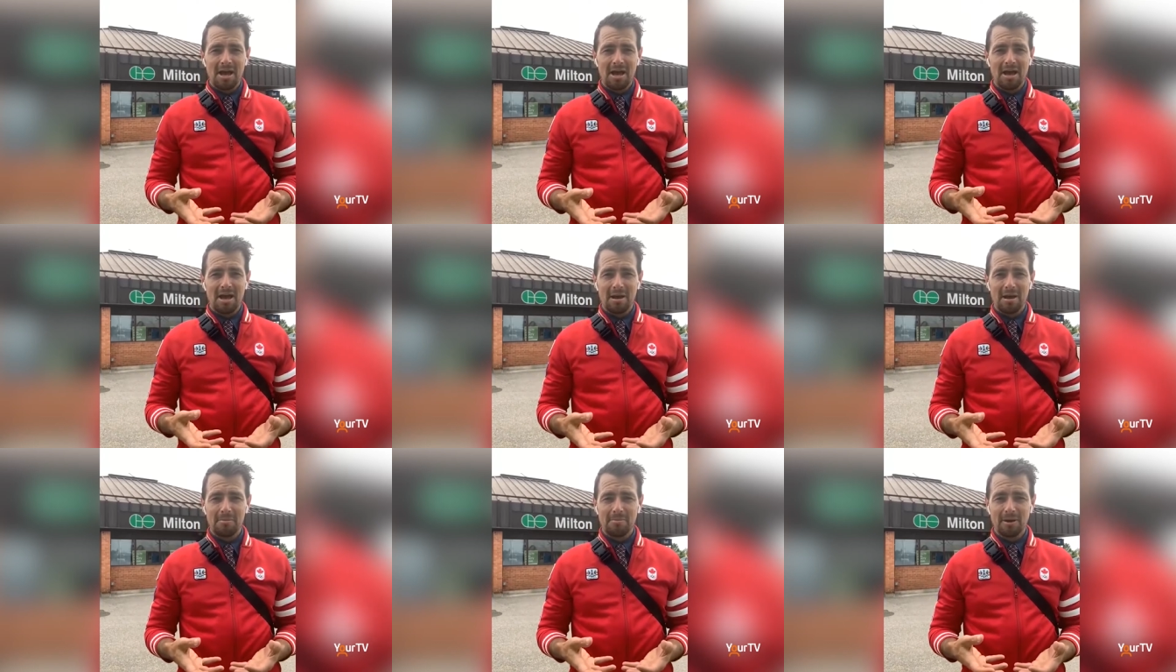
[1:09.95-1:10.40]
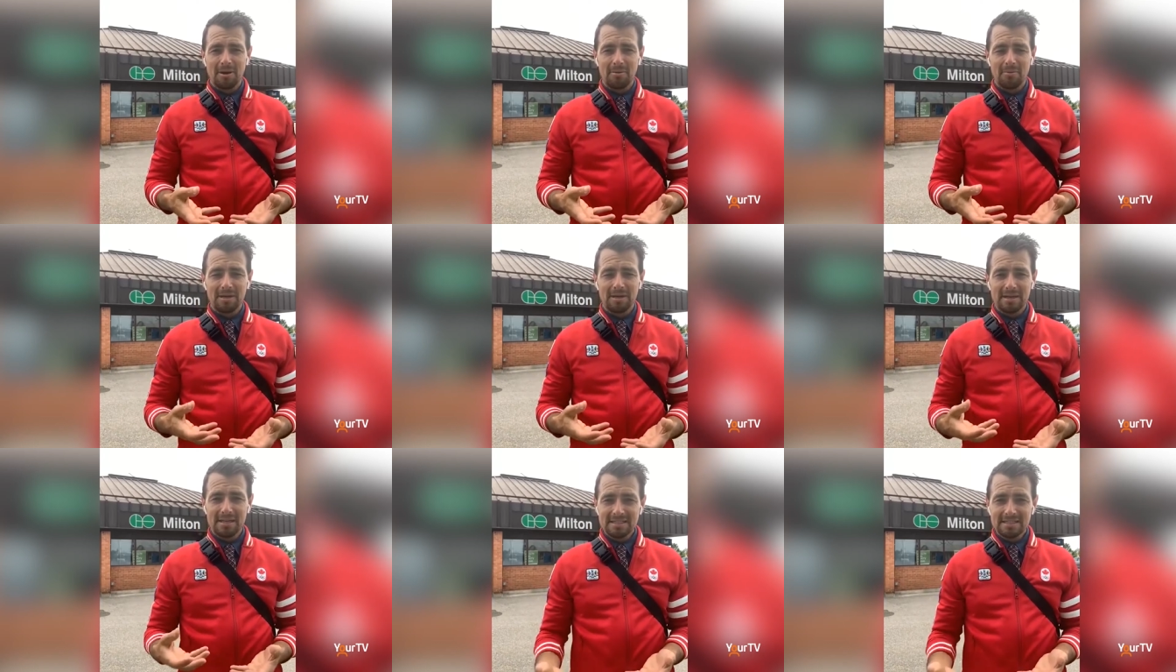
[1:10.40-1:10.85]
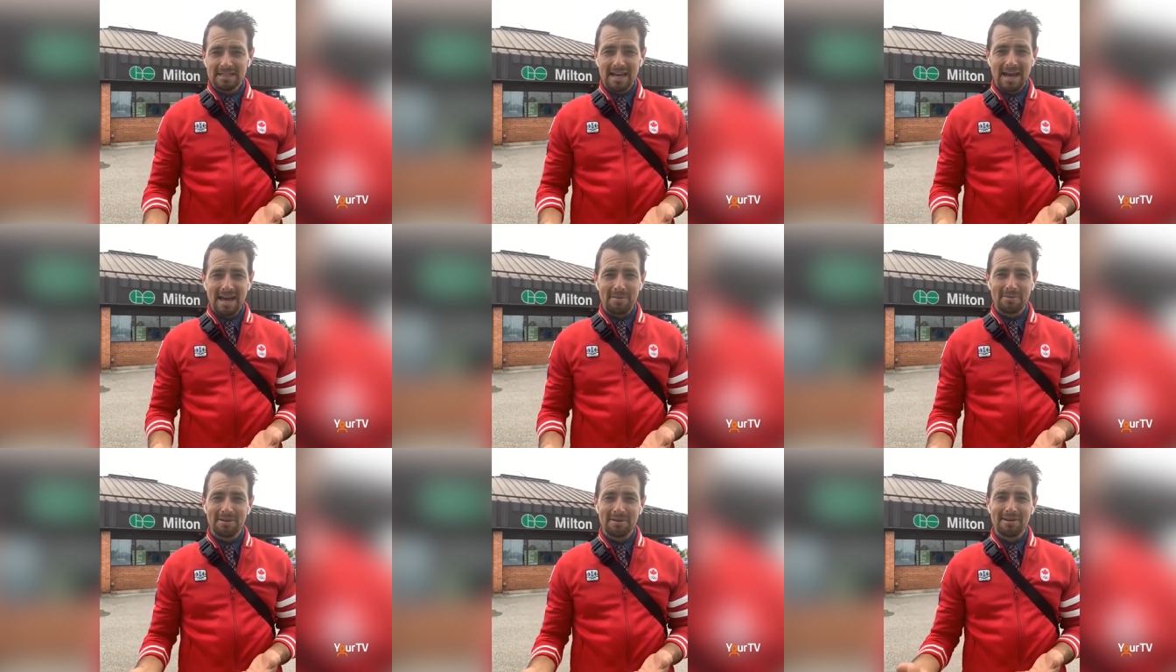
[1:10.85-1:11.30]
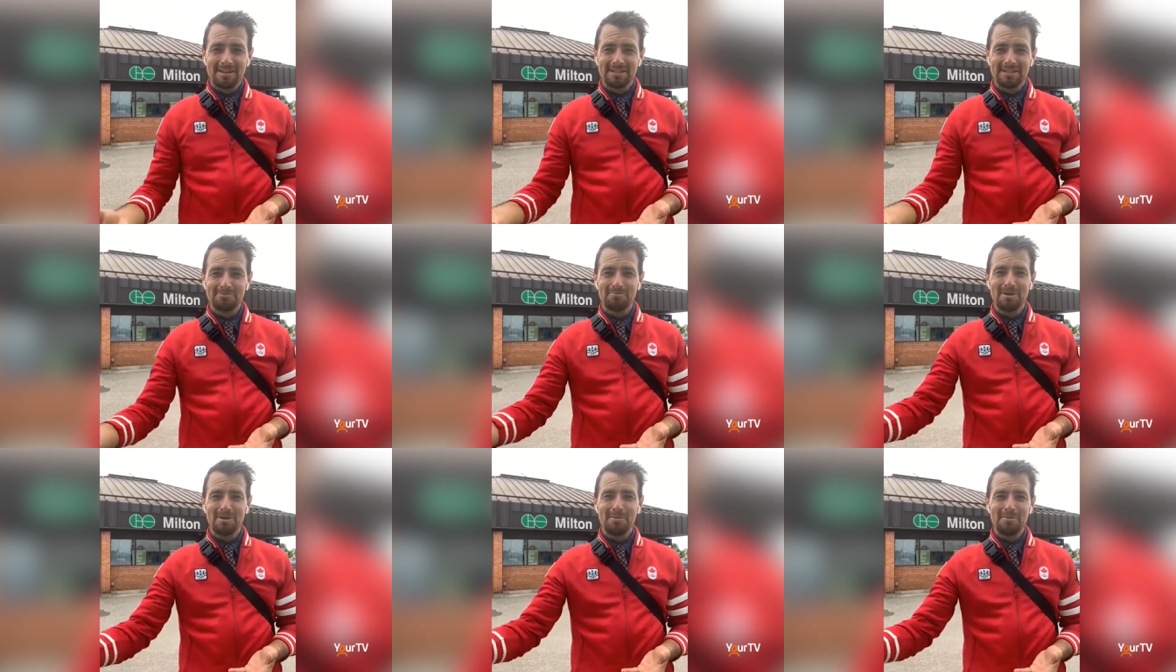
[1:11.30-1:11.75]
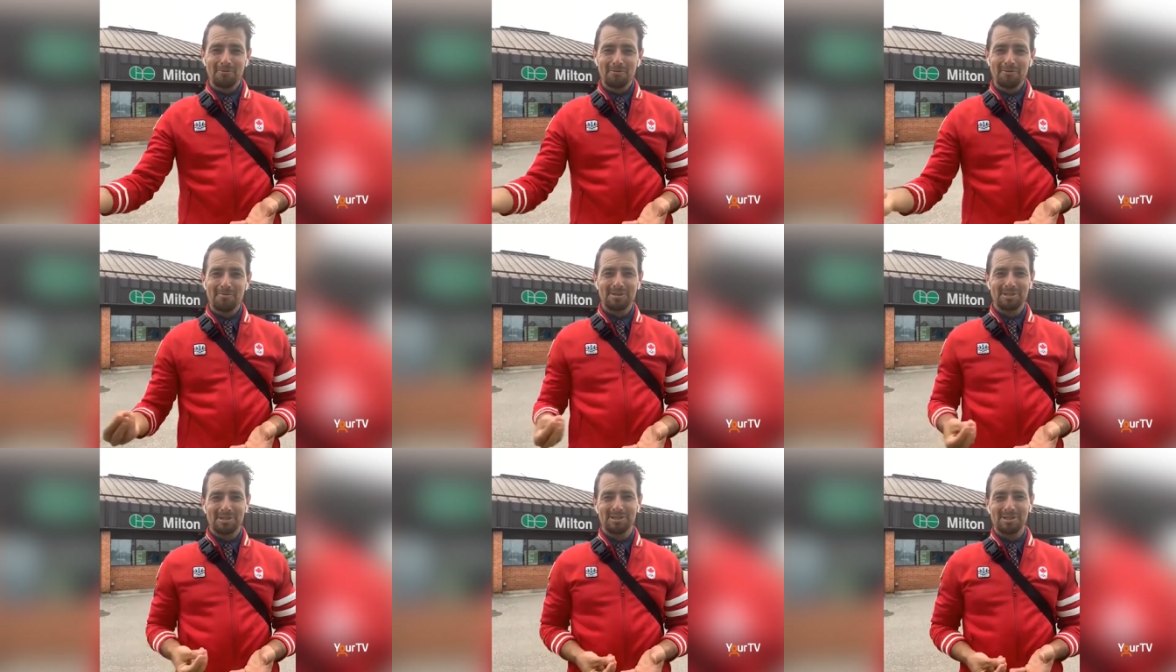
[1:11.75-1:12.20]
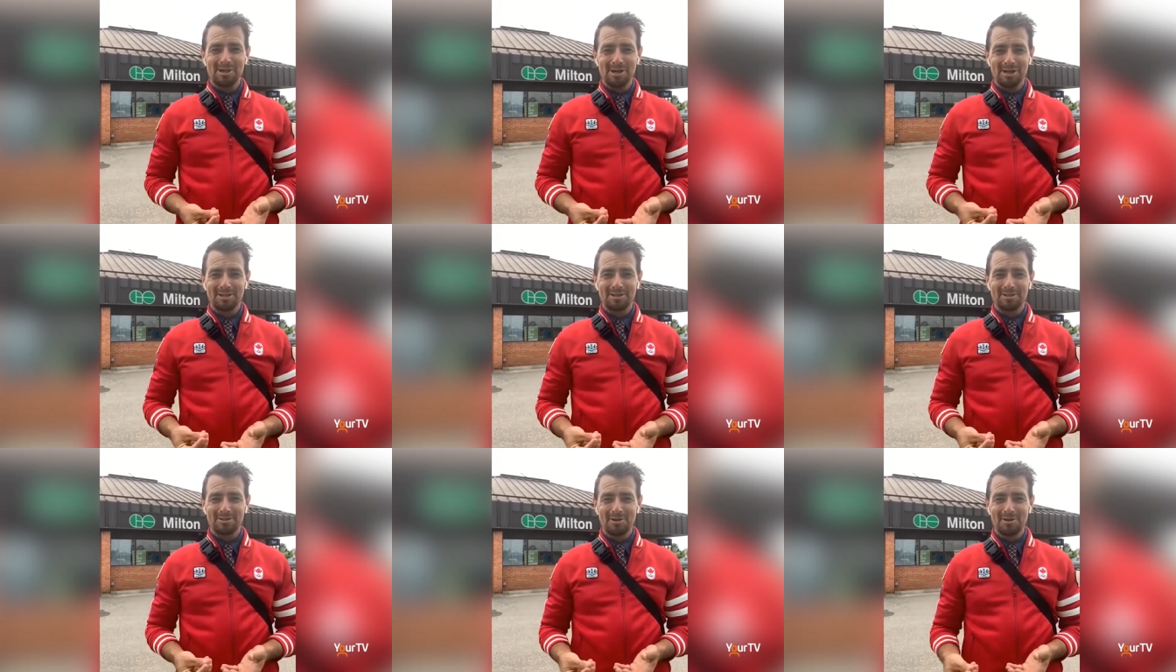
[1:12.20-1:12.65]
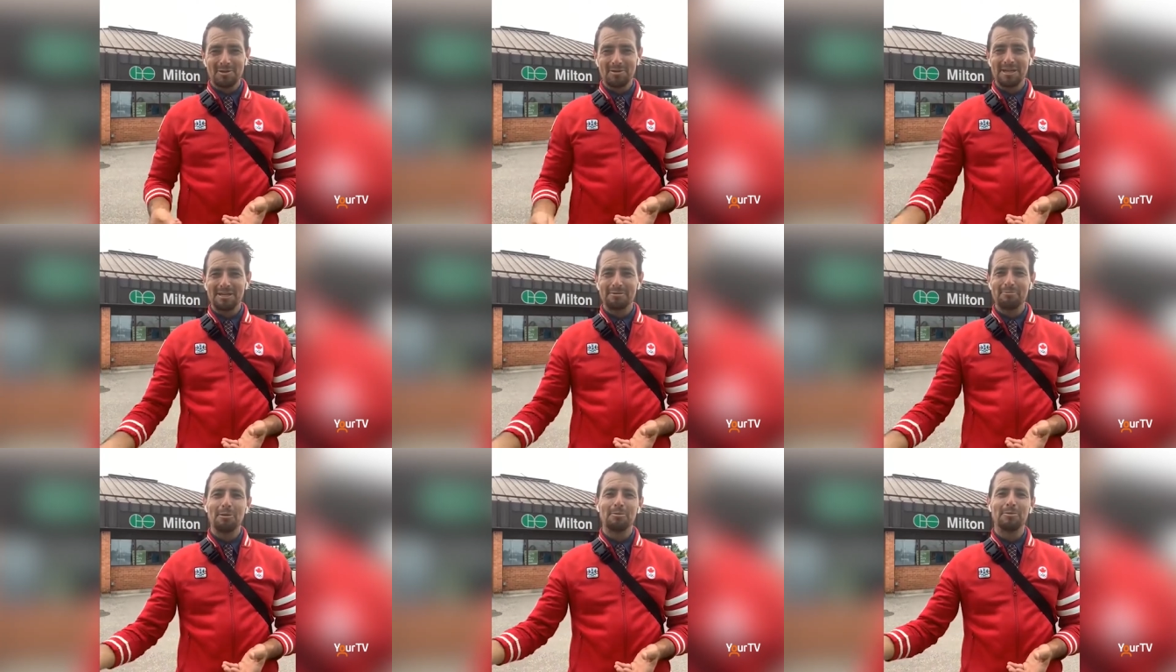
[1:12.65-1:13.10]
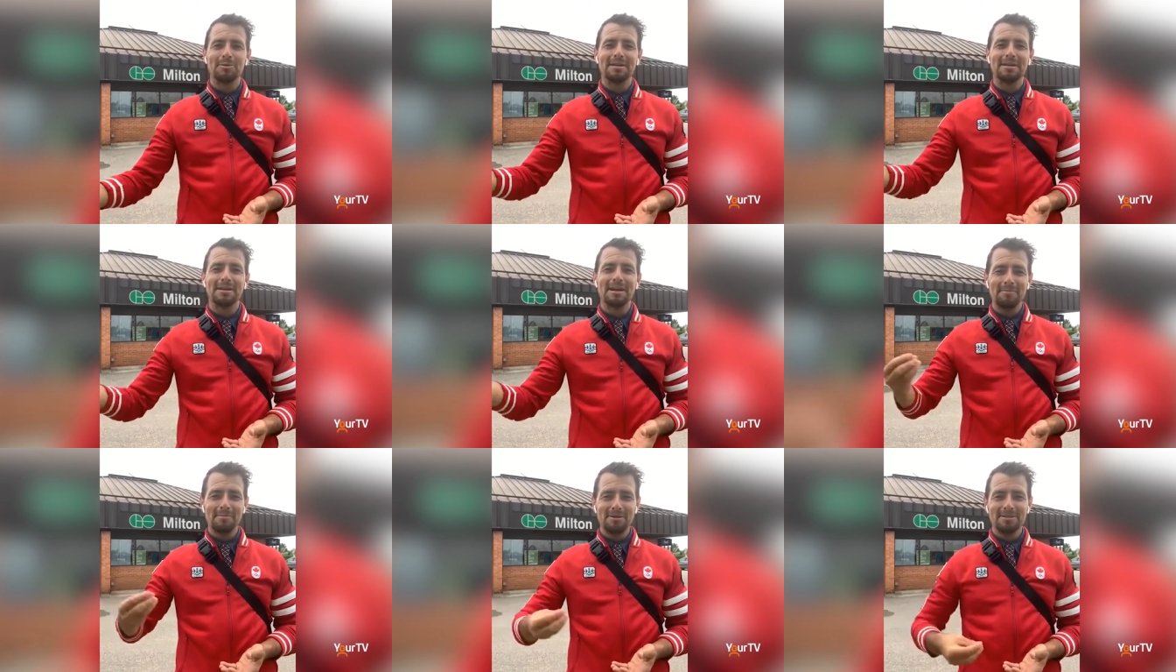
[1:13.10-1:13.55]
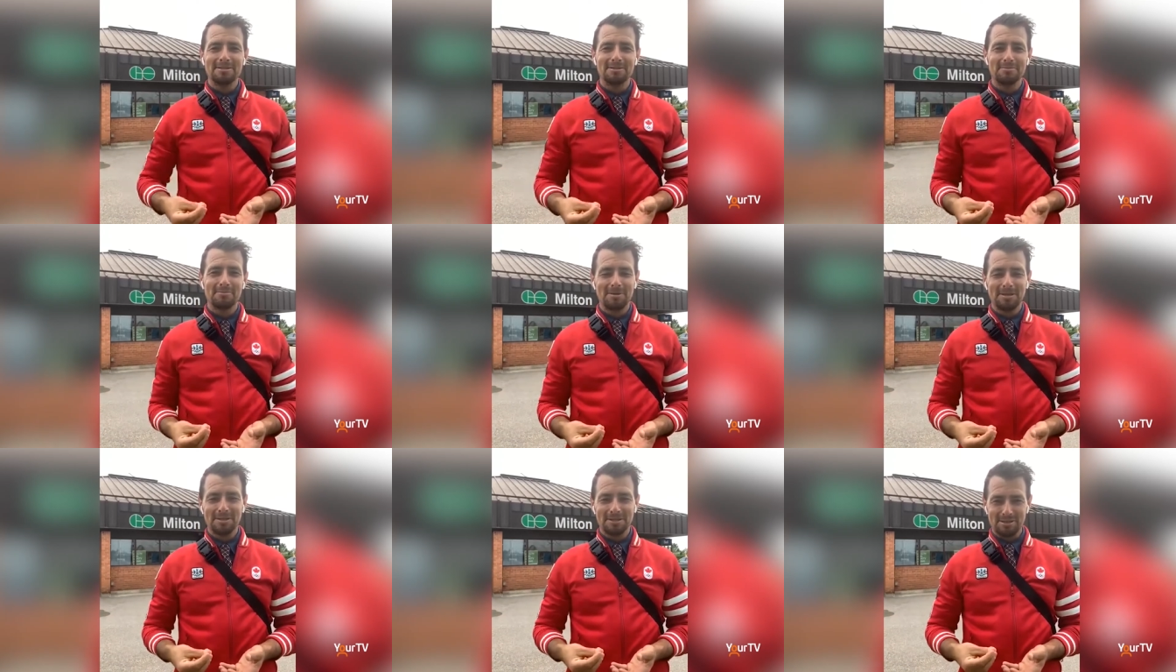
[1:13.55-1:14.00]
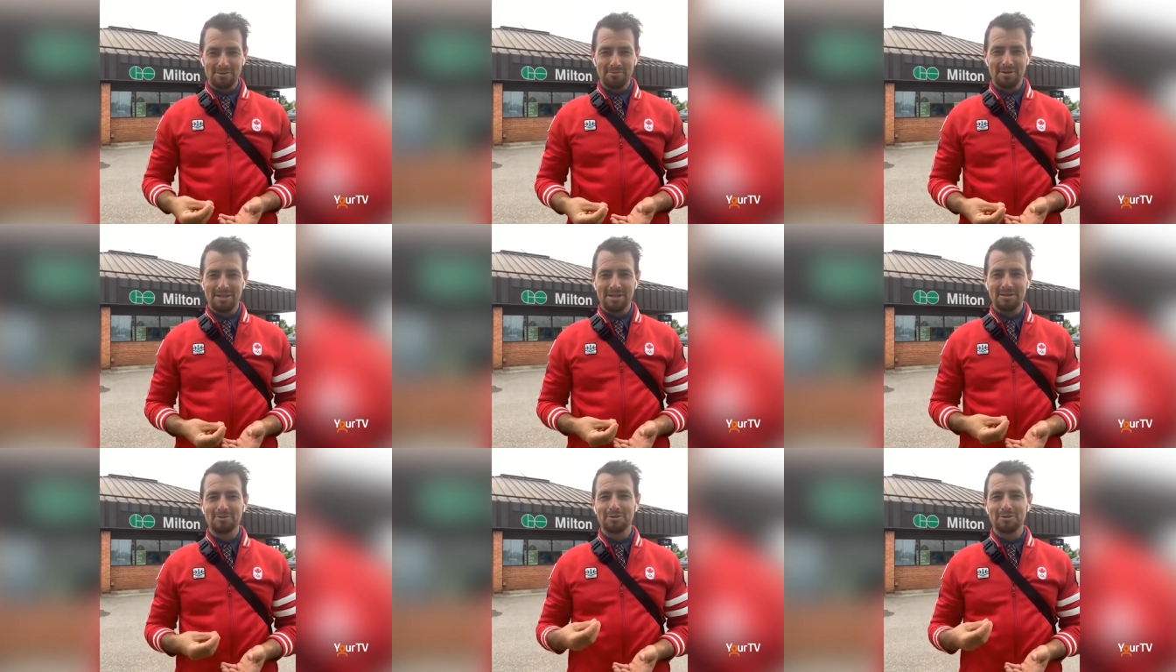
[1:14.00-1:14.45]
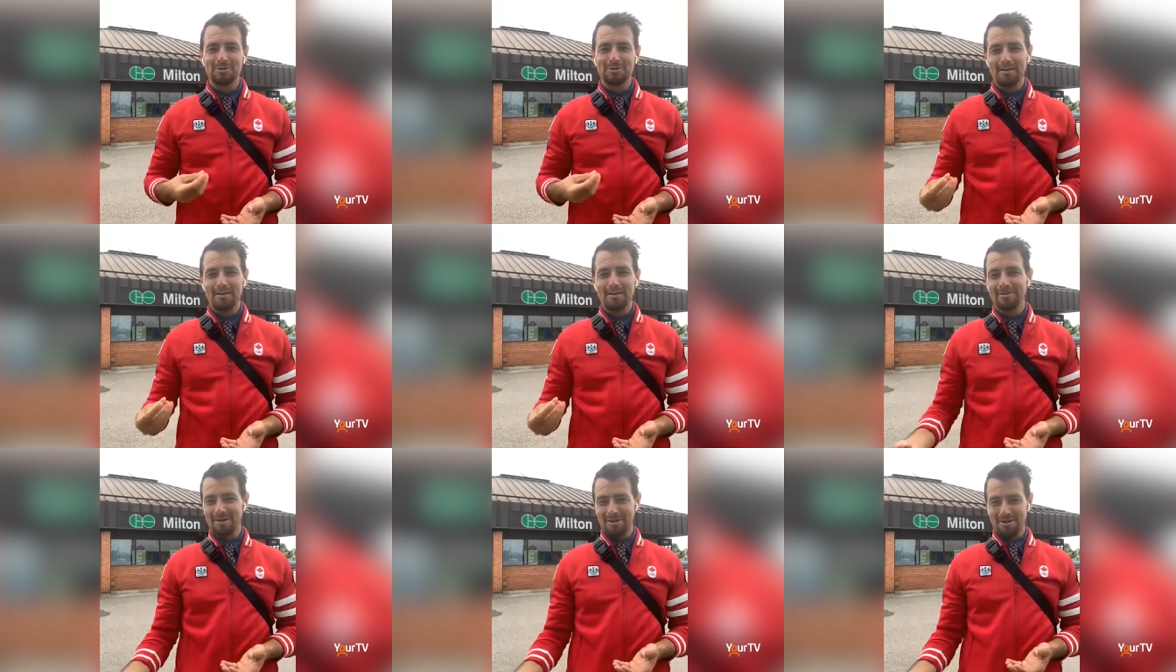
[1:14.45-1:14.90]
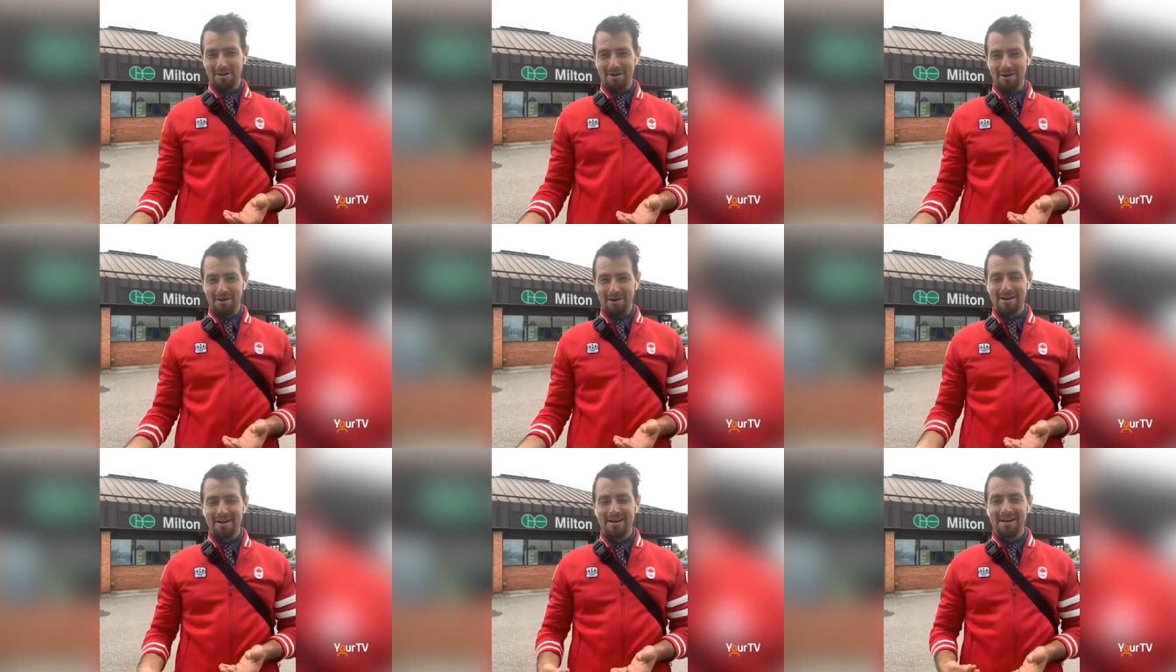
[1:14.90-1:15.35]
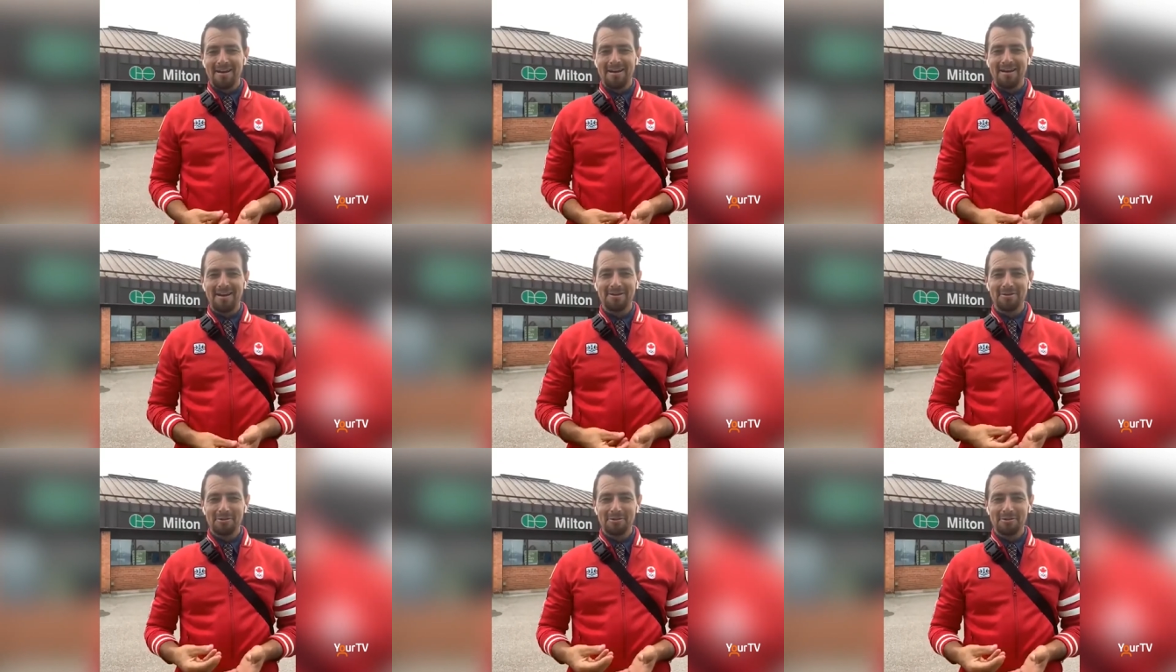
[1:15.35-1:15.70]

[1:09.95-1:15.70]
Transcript: Uh, but what needs to happen is people from Mississauga and Toronto need to be able to come into Milton without driving a car uh,